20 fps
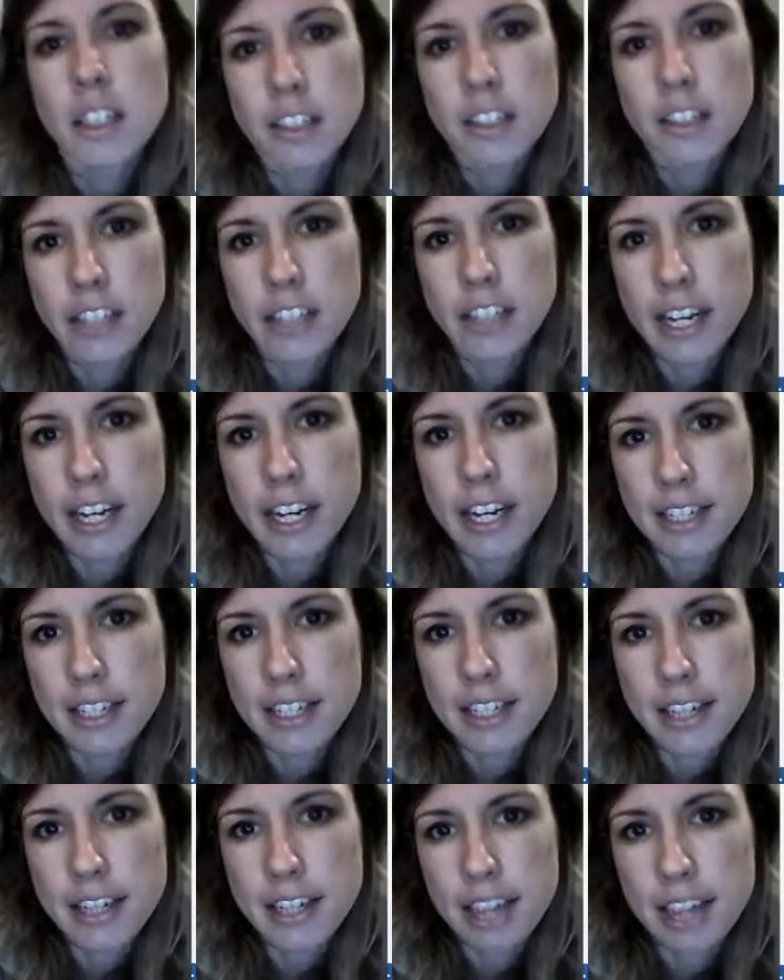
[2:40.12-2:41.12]
Create
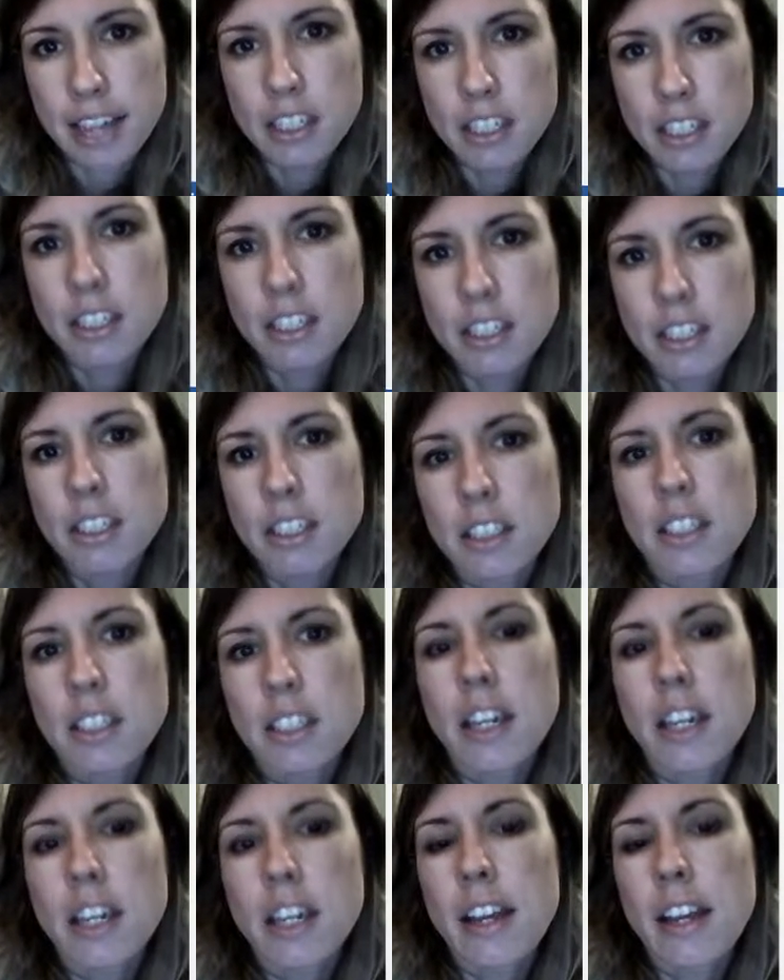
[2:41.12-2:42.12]
Style.
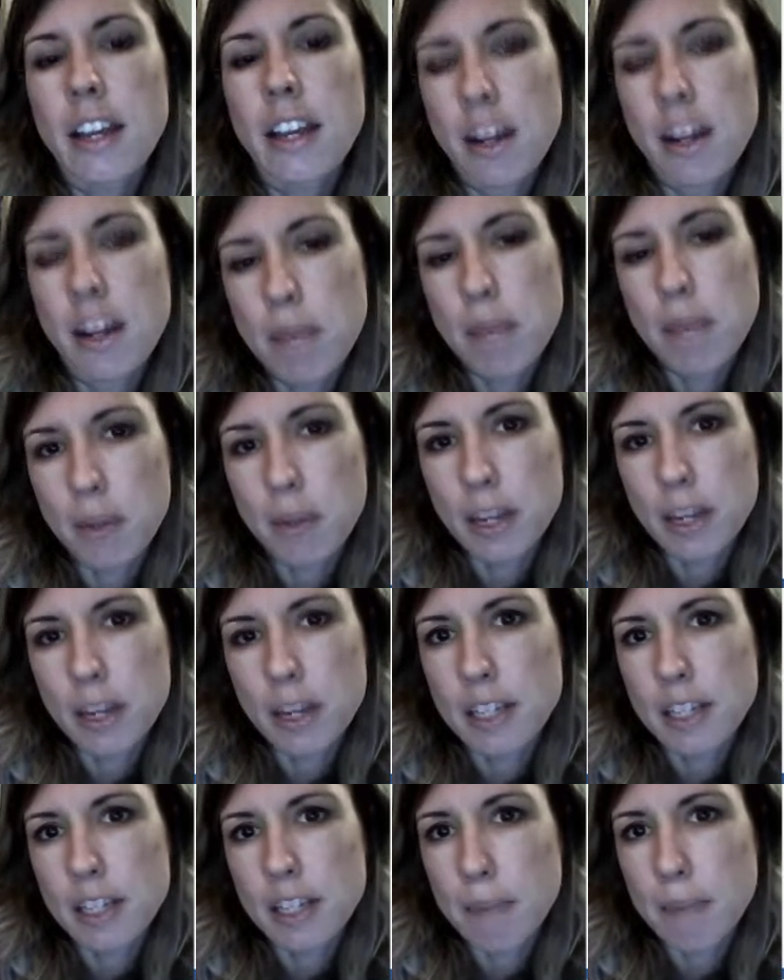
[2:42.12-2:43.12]
And I'm going to make one
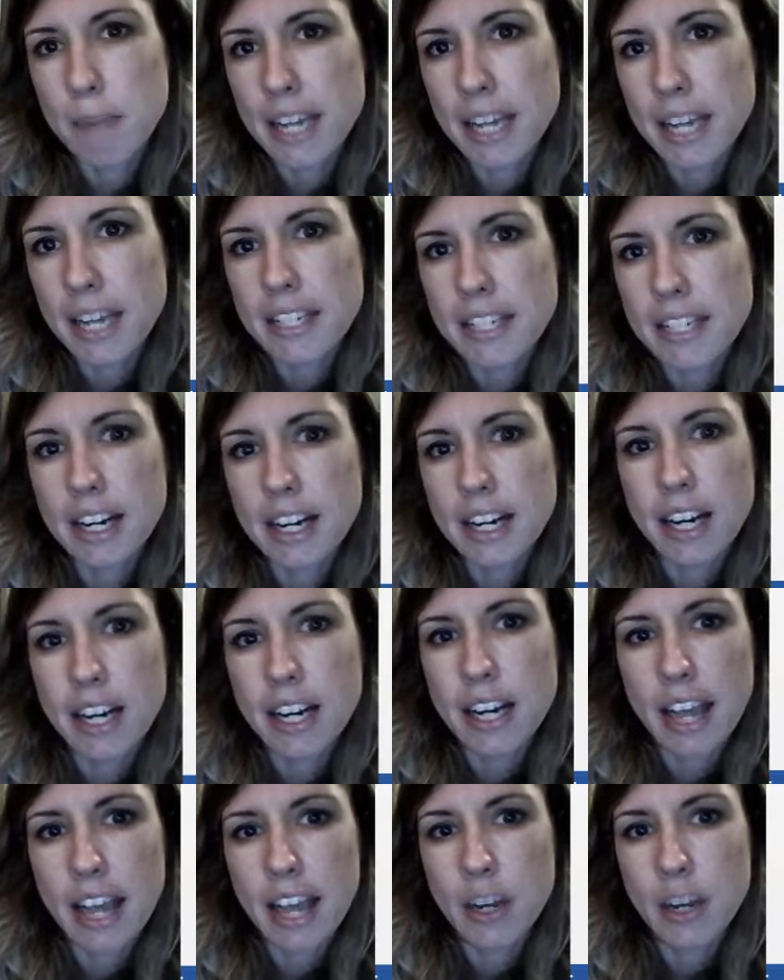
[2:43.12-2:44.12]
that's based on
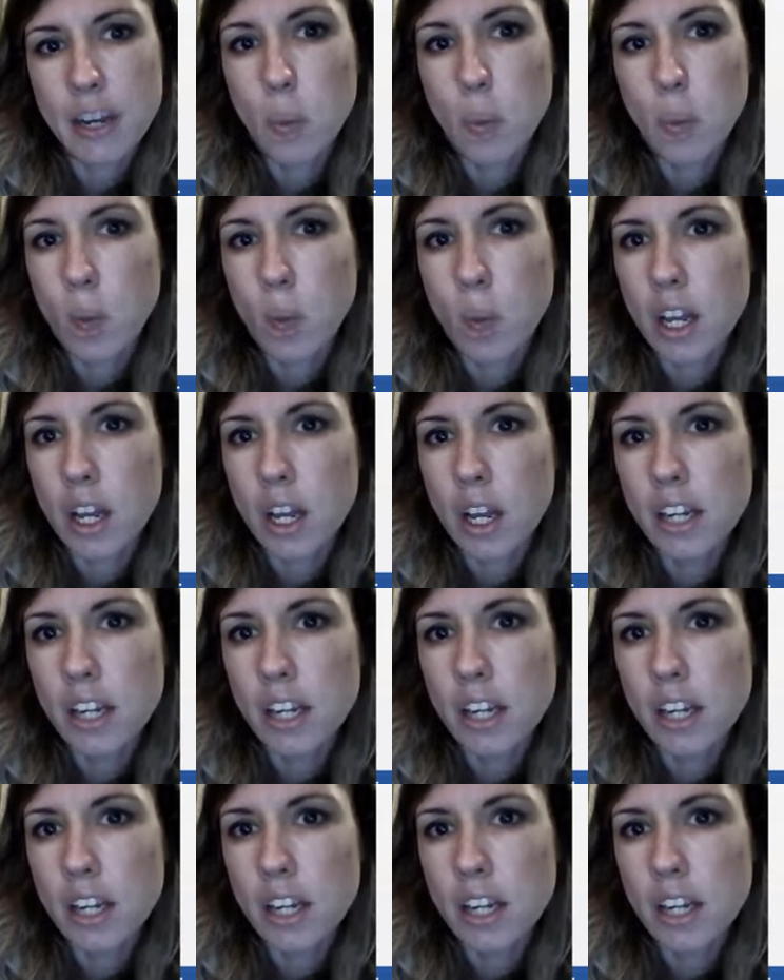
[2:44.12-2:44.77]
heading 1.